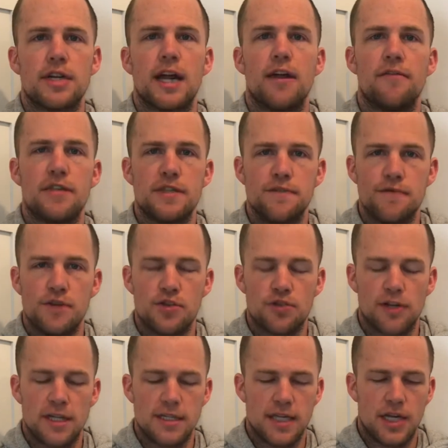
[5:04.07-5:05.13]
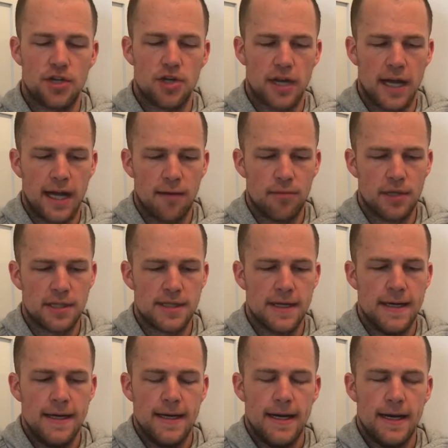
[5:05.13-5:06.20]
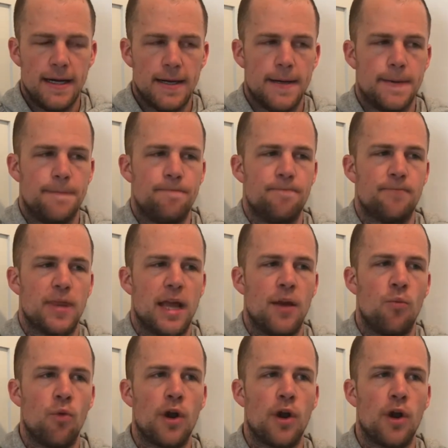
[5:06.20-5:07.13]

of this visualization habit. And